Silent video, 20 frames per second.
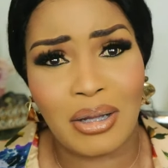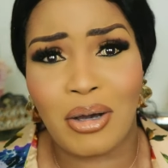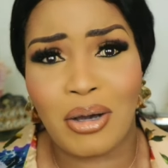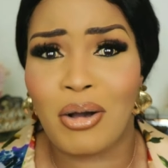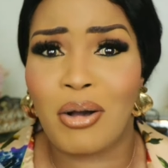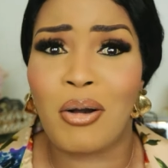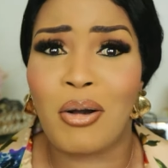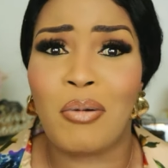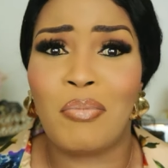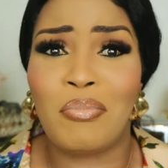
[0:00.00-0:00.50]

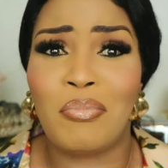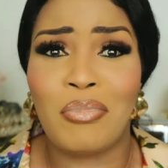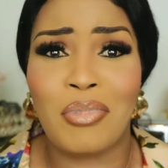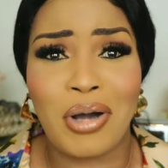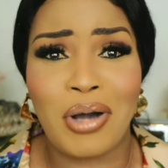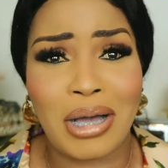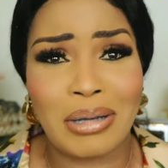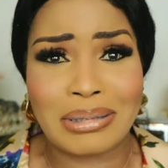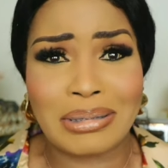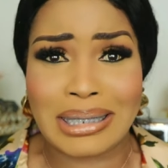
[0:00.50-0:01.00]
Oh
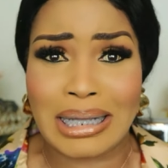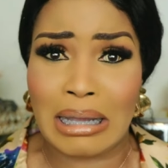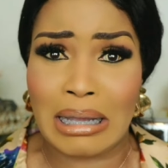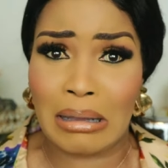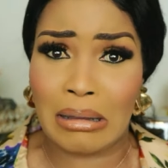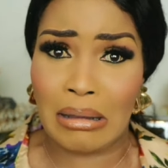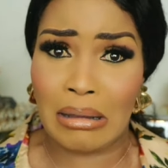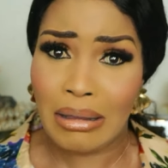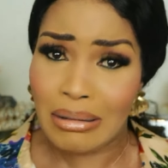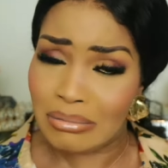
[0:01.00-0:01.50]
more, I was like,
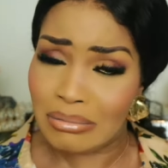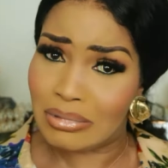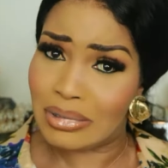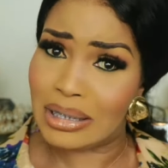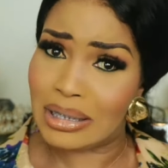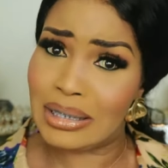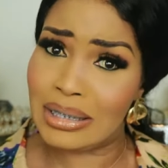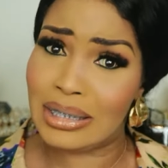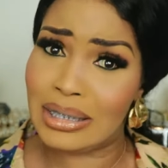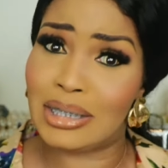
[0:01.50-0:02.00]
eh?
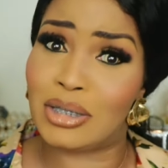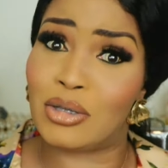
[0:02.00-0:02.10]
Really?